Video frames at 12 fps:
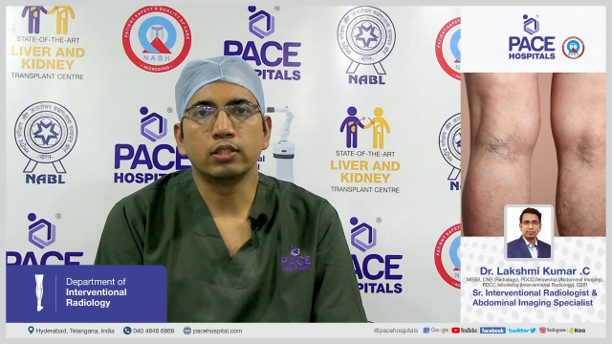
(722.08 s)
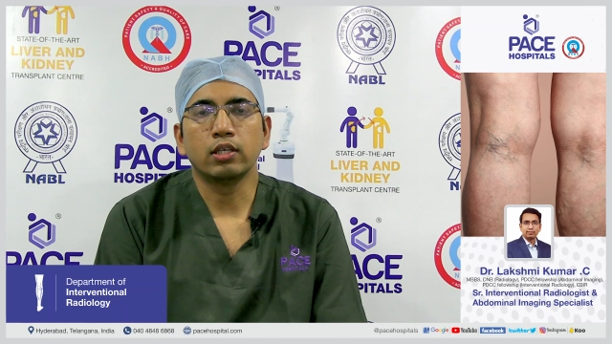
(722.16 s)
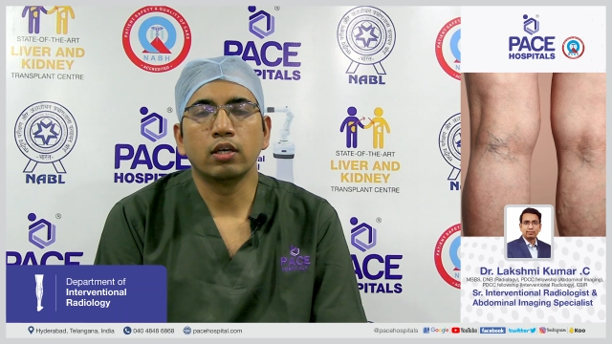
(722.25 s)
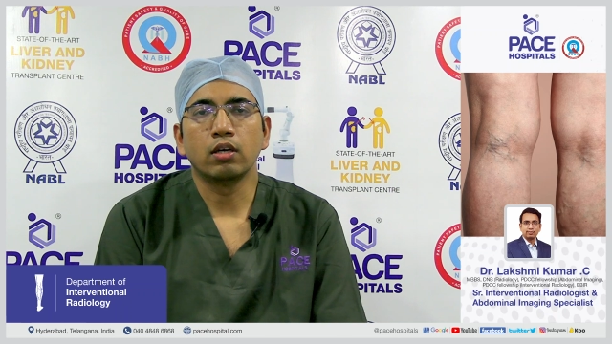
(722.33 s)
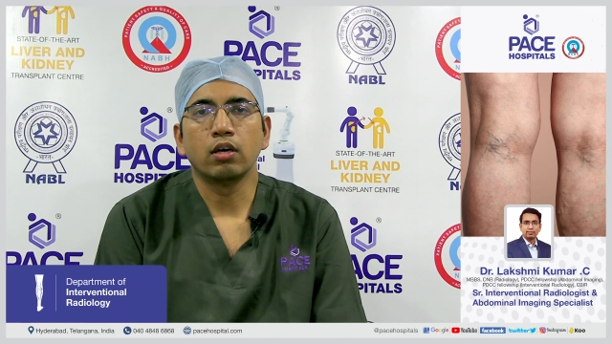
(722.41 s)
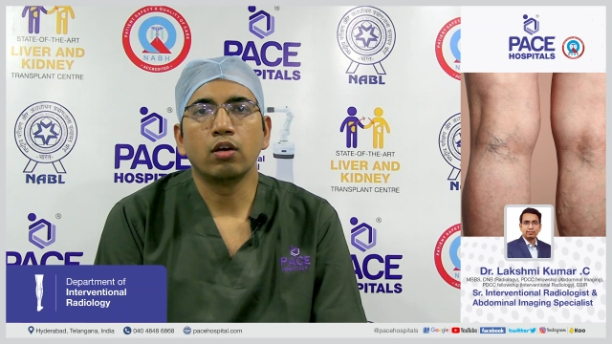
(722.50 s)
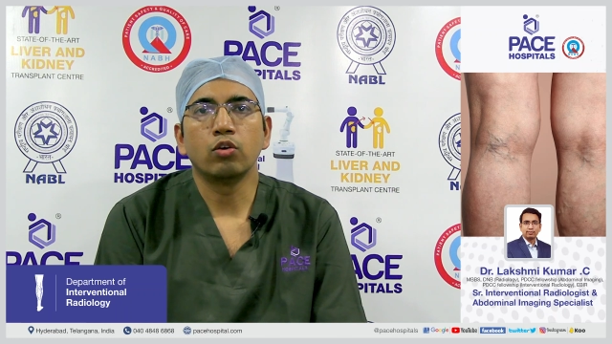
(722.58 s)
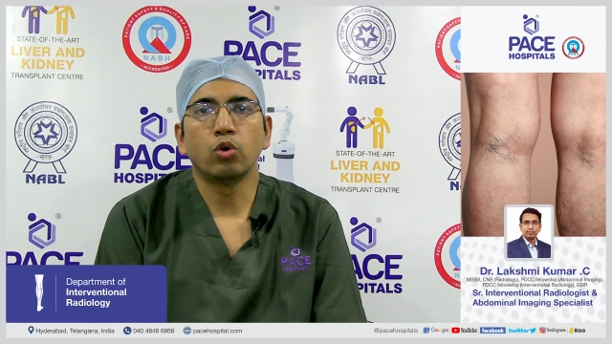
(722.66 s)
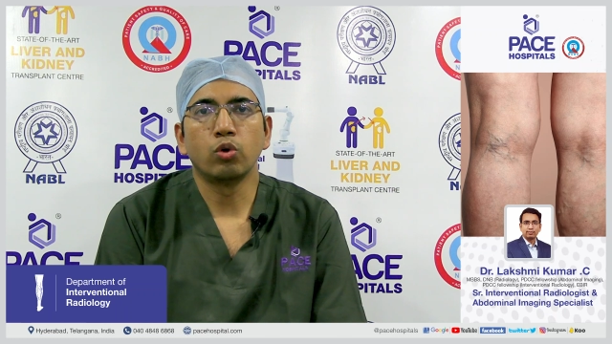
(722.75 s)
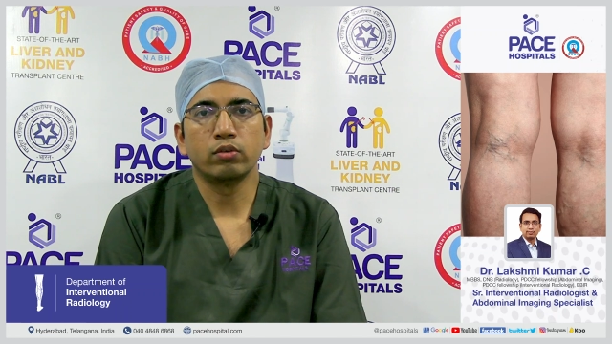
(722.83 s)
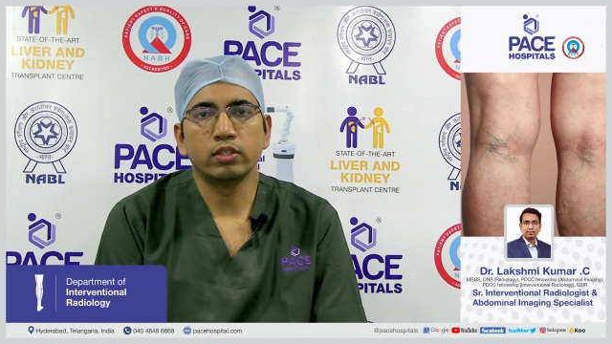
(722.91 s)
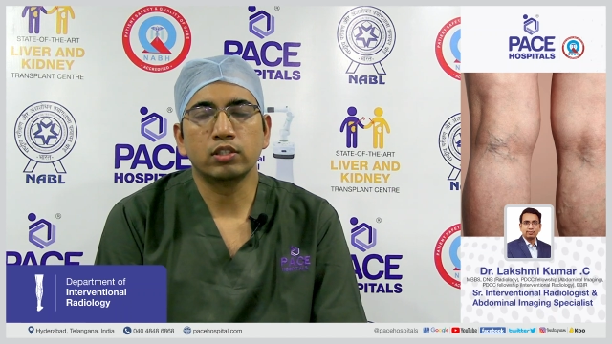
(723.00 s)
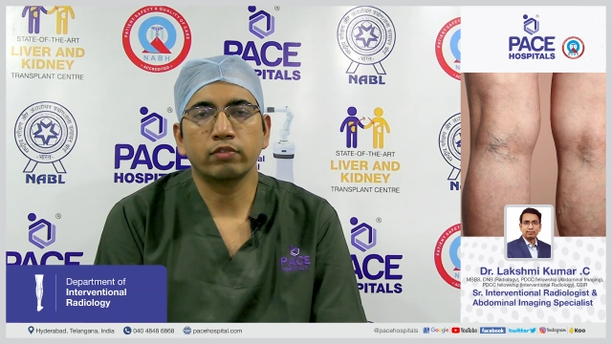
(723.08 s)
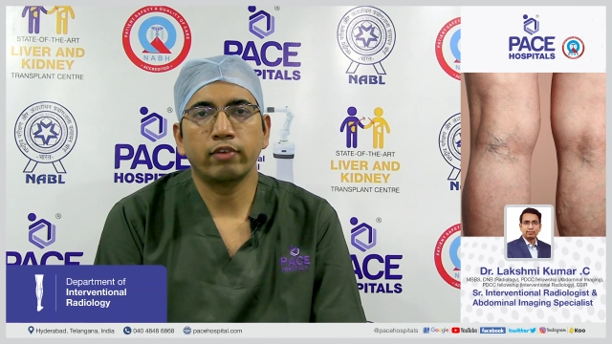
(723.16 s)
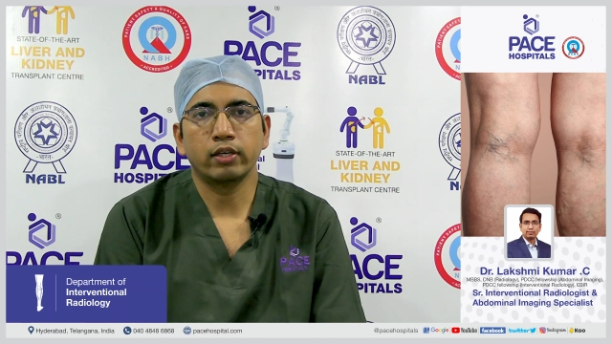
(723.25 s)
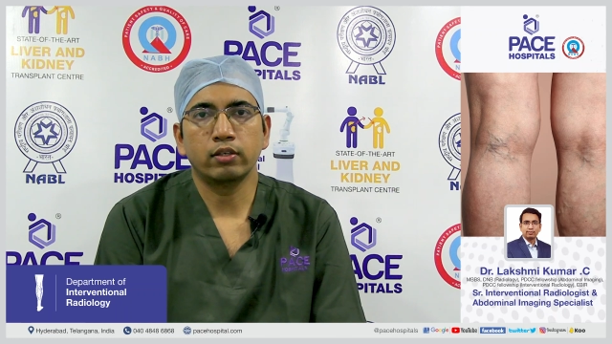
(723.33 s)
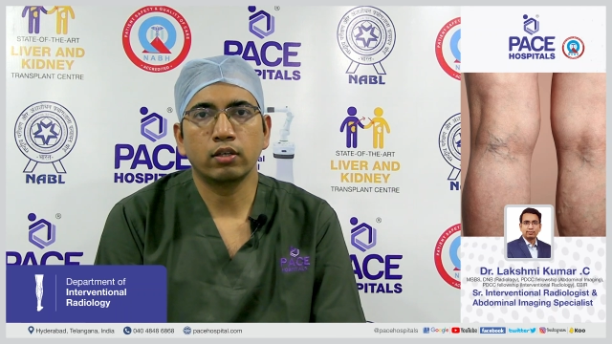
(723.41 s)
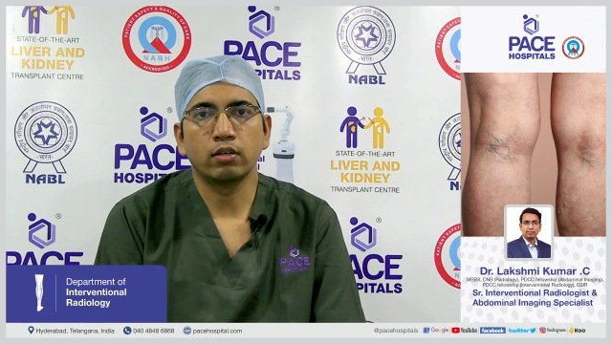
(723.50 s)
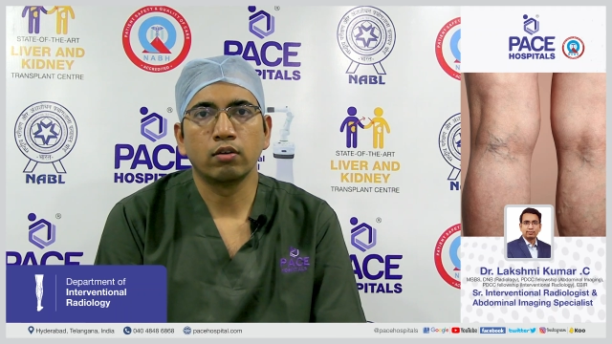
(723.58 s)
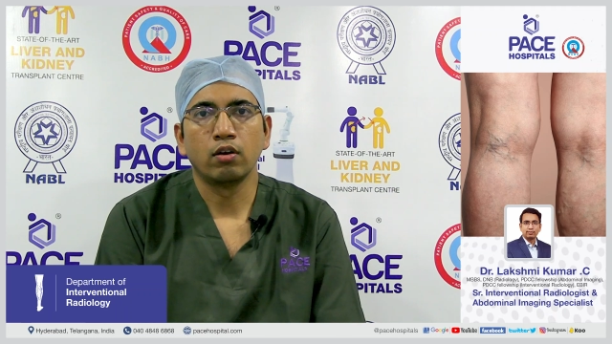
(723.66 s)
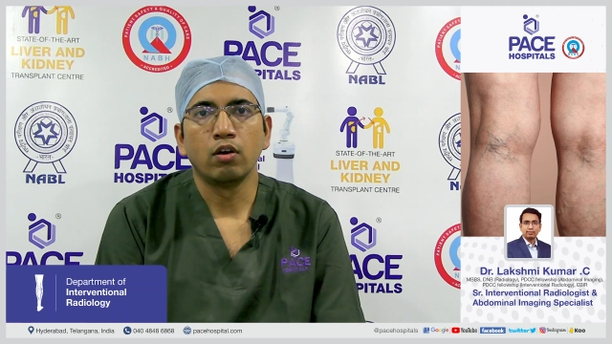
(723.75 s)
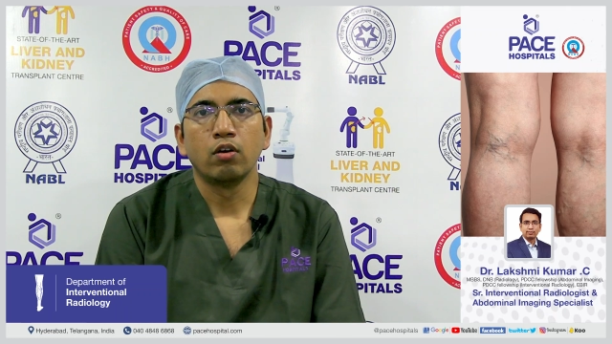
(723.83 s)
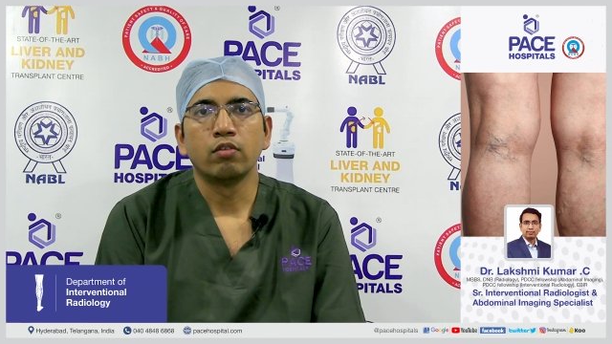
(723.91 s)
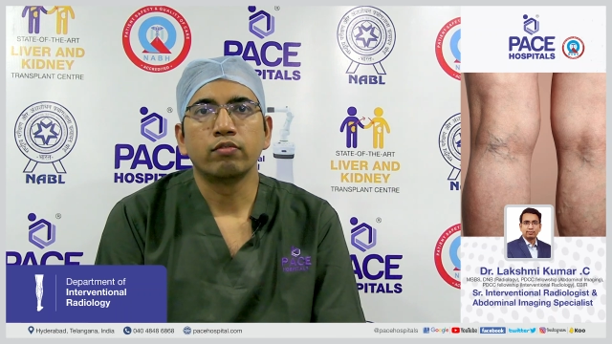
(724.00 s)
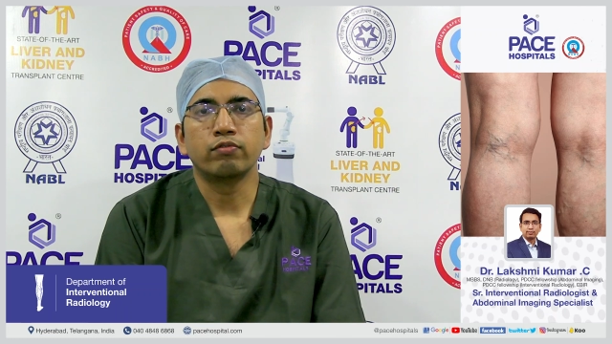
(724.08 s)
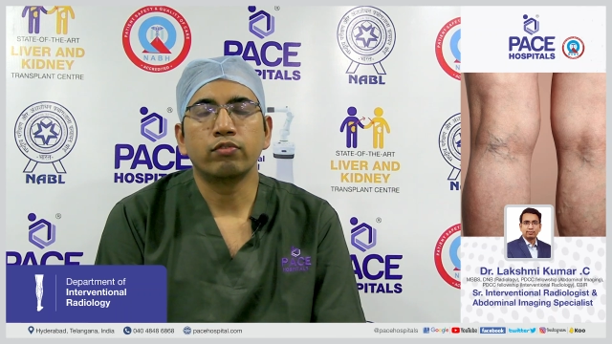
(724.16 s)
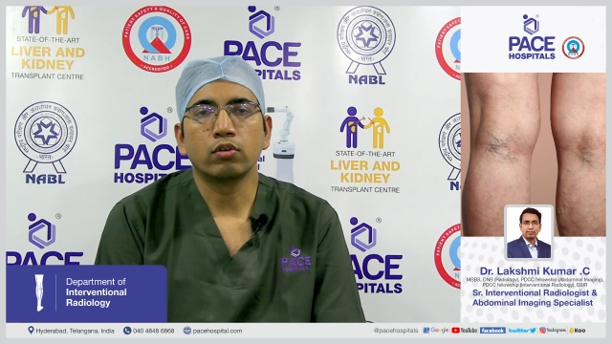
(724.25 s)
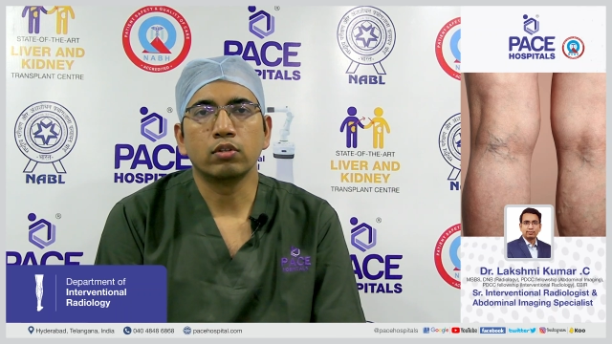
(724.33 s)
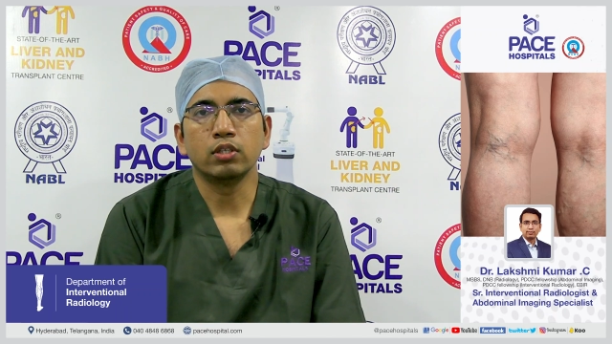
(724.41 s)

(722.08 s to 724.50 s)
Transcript: is a known risk factor for